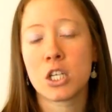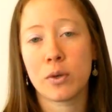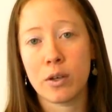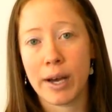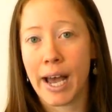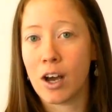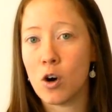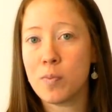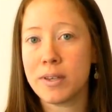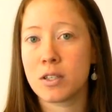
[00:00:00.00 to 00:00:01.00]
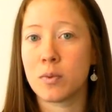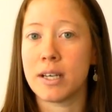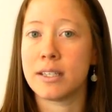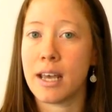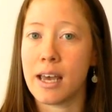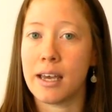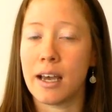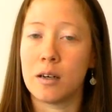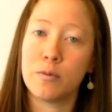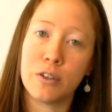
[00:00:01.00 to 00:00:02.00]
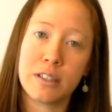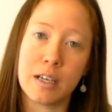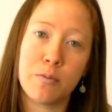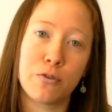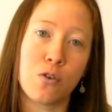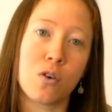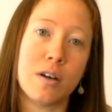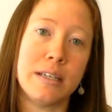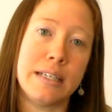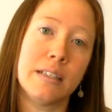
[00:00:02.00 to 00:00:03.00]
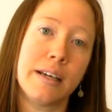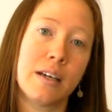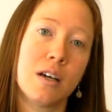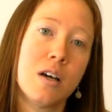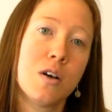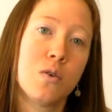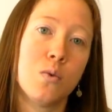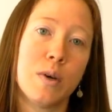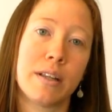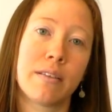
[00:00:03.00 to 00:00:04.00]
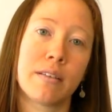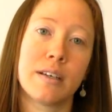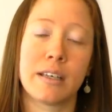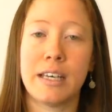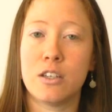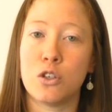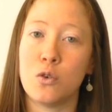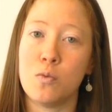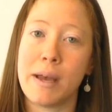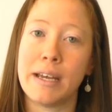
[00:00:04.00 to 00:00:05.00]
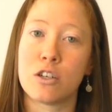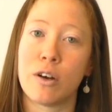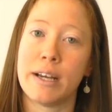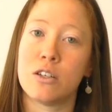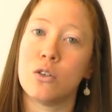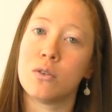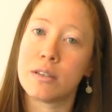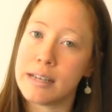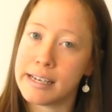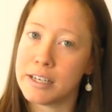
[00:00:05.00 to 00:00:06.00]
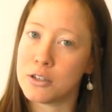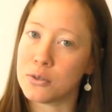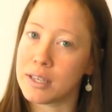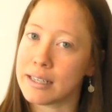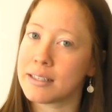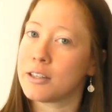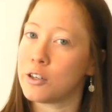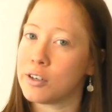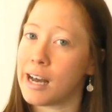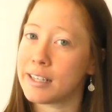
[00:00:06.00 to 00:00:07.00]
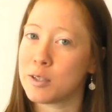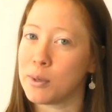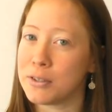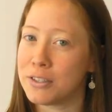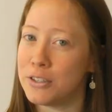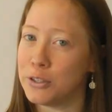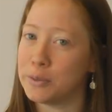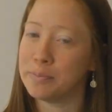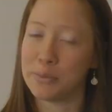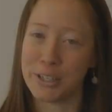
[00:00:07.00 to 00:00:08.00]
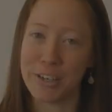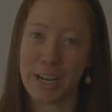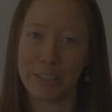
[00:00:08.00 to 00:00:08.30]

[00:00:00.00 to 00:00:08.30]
So anyway, I hope this was a helpful tip for dealing with kids who may try to sneak and do things that they're not supposed to do when you're